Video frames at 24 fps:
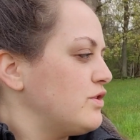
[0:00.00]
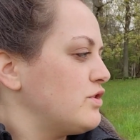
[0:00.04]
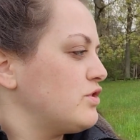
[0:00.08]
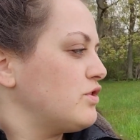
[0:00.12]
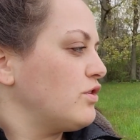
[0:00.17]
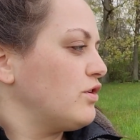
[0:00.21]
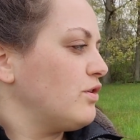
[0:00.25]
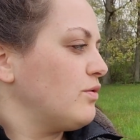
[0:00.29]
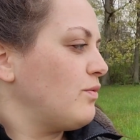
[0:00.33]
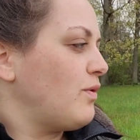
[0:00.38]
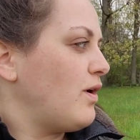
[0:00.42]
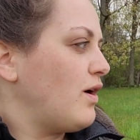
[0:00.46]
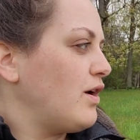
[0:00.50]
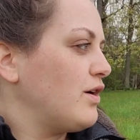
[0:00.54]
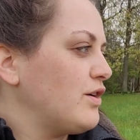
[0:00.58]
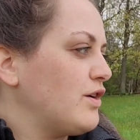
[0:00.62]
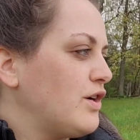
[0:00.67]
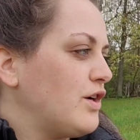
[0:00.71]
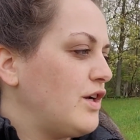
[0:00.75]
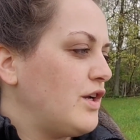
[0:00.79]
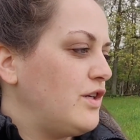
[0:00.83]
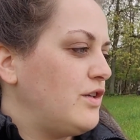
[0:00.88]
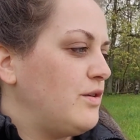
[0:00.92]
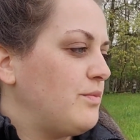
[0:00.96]
sugar water
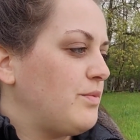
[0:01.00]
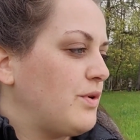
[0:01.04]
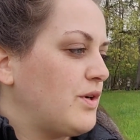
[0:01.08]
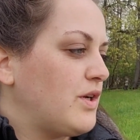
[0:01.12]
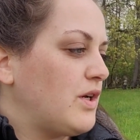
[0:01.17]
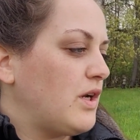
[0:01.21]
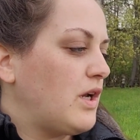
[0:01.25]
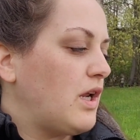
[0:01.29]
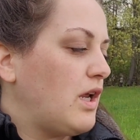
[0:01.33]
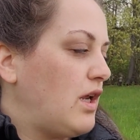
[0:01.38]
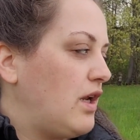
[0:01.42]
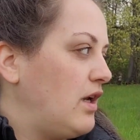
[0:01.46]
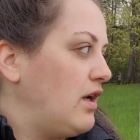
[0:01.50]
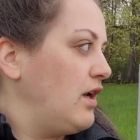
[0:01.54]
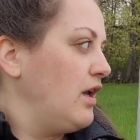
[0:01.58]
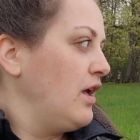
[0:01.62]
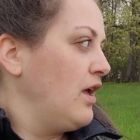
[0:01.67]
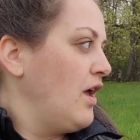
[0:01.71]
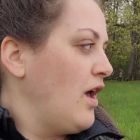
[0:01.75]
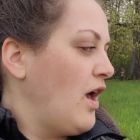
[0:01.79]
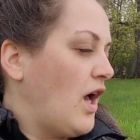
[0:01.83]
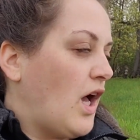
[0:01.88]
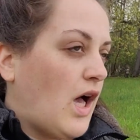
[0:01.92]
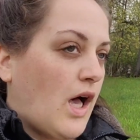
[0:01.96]
and you put it in
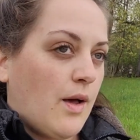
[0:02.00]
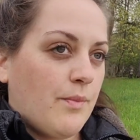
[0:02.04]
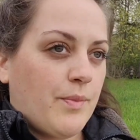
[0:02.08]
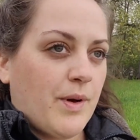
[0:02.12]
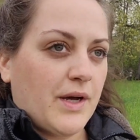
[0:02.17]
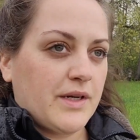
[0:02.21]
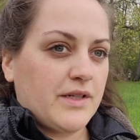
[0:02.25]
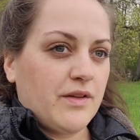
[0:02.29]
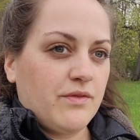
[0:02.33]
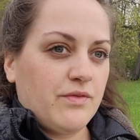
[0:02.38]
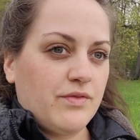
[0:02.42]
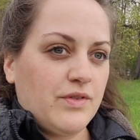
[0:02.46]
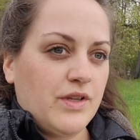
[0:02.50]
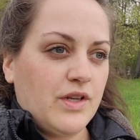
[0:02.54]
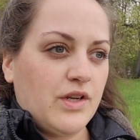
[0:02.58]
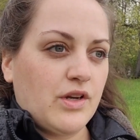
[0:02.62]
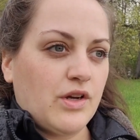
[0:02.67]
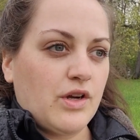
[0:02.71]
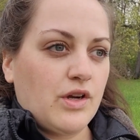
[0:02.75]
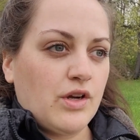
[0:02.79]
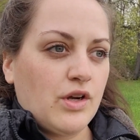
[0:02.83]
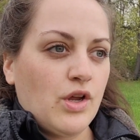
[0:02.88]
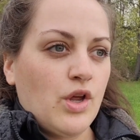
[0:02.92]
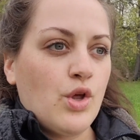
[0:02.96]
a bucket
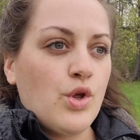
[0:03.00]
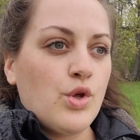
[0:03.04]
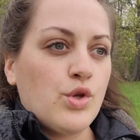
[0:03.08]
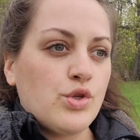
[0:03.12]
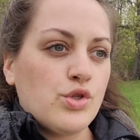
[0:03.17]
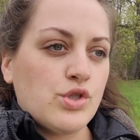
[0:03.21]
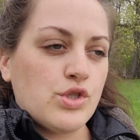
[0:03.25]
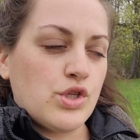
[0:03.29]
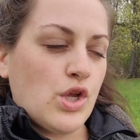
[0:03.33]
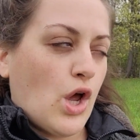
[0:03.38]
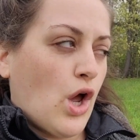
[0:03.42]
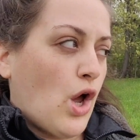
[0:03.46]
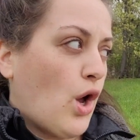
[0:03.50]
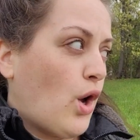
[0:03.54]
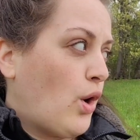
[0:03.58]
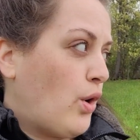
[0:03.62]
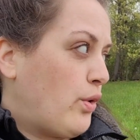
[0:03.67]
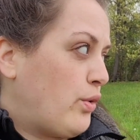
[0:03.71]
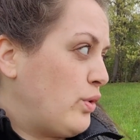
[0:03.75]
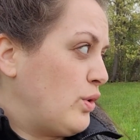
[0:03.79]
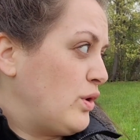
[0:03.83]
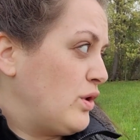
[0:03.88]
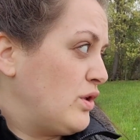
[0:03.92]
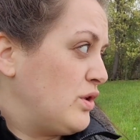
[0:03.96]
feeder.
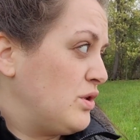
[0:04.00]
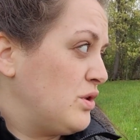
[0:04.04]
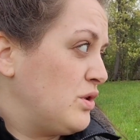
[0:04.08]
So